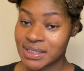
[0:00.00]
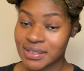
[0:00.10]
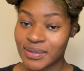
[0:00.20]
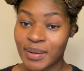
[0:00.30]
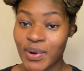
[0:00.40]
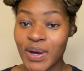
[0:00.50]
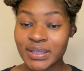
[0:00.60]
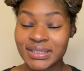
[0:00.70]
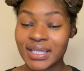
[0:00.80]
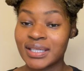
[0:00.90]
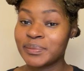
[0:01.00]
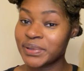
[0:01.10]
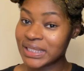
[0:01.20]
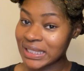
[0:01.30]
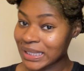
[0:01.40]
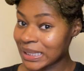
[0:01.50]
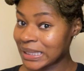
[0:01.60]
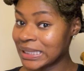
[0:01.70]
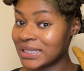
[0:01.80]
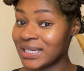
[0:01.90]
So I'm all done putting
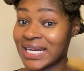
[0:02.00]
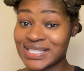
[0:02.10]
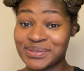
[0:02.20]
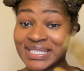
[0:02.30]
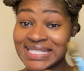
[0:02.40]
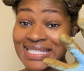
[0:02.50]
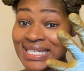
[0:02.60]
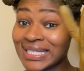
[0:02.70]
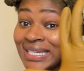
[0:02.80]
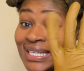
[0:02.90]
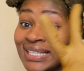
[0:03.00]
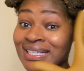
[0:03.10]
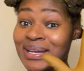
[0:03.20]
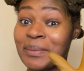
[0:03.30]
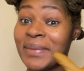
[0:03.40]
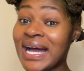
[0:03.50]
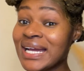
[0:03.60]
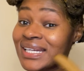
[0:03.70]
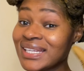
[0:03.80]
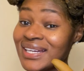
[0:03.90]
the henna, and as you can see,
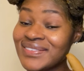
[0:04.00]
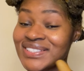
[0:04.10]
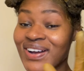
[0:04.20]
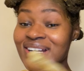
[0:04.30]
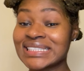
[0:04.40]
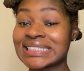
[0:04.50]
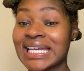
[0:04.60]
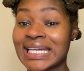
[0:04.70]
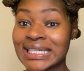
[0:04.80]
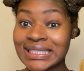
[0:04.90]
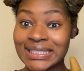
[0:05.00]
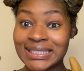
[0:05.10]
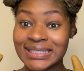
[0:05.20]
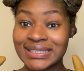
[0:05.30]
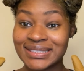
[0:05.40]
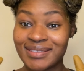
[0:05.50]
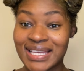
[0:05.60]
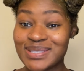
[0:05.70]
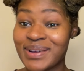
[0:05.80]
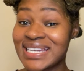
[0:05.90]
my gloves are stained. So
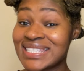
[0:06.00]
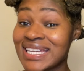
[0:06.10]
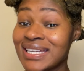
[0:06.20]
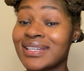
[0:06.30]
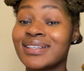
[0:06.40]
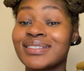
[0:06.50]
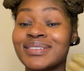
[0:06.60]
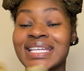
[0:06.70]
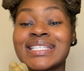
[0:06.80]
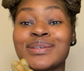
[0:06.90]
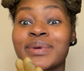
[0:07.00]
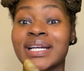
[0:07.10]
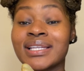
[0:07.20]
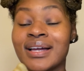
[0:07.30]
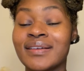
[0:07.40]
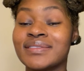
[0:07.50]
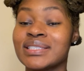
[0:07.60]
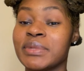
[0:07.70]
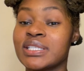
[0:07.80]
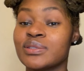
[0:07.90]
that's why I said you need to wear gloves
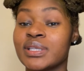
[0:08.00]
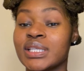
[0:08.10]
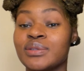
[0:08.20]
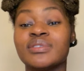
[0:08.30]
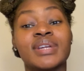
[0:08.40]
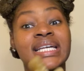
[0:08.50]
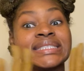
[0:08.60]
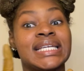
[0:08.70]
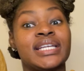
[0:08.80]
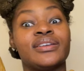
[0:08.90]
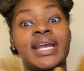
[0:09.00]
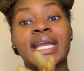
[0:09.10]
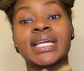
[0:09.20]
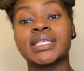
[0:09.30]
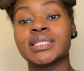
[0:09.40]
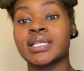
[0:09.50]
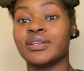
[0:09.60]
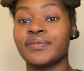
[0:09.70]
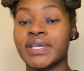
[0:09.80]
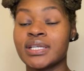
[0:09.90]
to make sure that you do not stain your hands, stain
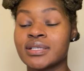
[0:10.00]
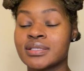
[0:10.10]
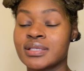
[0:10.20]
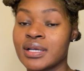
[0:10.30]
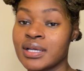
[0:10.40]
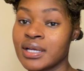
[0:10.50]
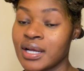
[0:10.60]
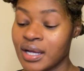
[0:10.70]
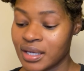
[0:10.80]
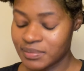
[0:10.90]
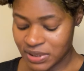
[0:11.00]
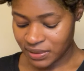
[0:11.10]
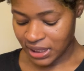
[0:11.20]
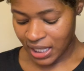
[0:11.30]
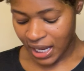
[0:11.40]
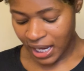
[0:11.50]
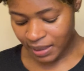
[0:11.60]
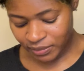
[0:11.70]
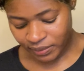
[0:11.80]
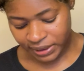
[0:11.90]
your fingers. So yeah,
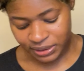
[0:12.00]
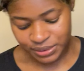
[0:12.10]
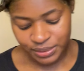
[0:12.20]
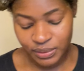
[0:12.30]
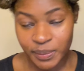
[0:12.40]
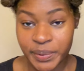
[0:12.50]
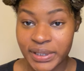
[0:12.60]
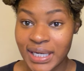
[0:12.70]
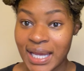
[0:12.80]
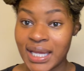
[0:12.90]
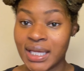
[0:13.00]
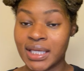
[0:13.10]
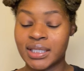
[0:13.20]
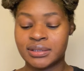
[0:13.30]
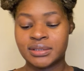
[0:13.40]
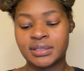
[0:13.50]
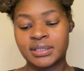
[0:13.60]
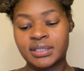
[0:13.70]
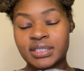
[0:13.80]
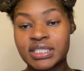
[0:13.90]
I'm going to put a
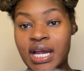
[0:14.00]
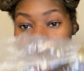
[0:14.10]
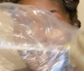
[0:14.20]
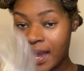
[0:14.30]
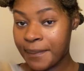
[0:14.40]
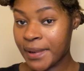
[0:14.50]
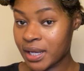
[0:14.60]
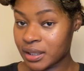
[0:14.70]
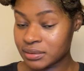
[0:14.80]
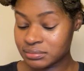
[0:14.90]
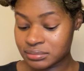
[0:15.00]
shower cap on.